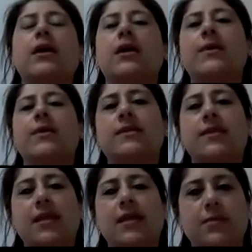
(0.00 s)
We see
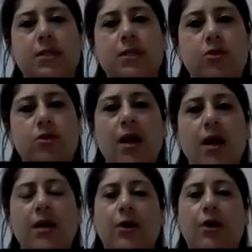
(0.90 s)
them strike up
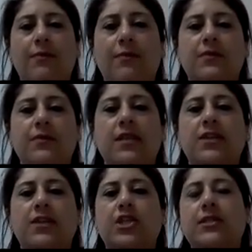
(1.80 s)
a
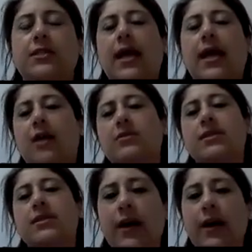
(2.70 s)
conversation
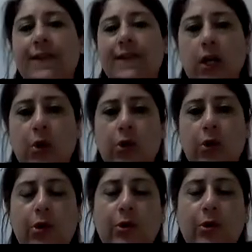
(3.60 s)
outside the law
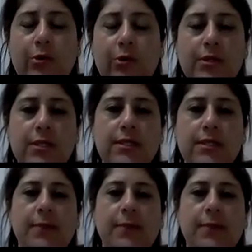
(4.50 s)
courts.